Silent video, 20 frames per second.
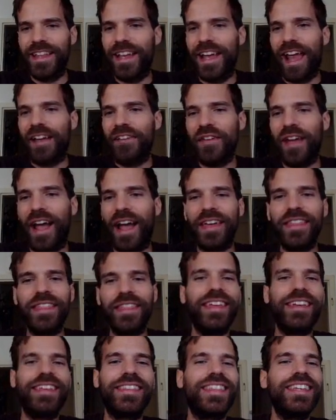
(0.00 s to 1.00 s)
I, I
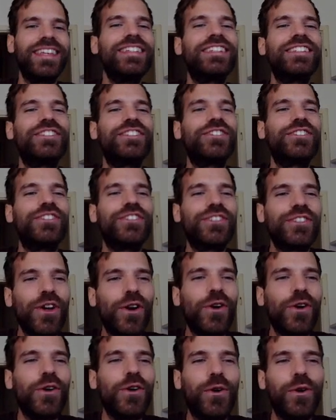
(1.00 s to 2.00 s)
think this is
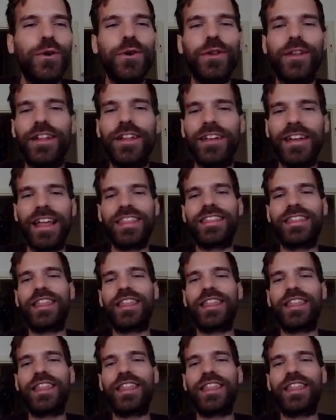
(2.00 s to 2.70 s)
so cool and the